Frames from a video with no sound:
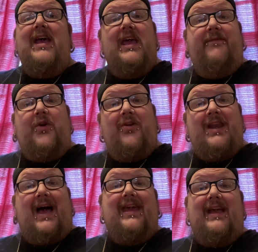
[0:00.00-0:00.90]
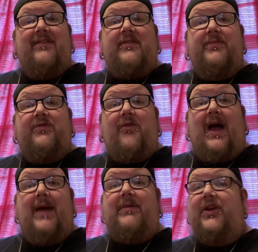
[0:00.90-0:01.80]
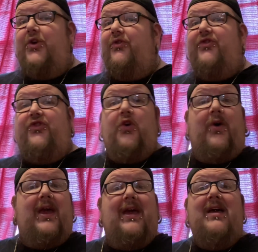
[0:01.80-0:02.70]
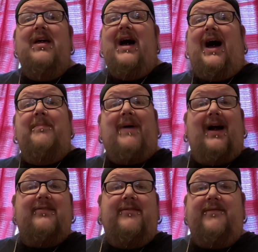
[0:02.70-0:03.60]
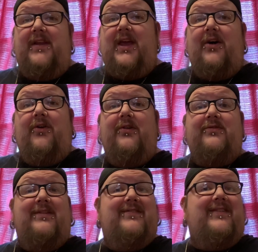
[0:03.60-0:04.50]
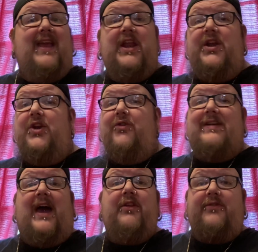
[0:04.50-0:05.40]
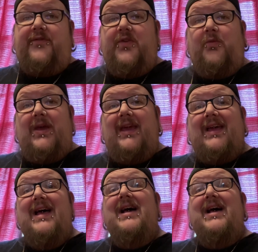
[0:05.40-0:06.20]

if you're not yet subscribed and you enjoy unboxing videos and seeing new titles for the week,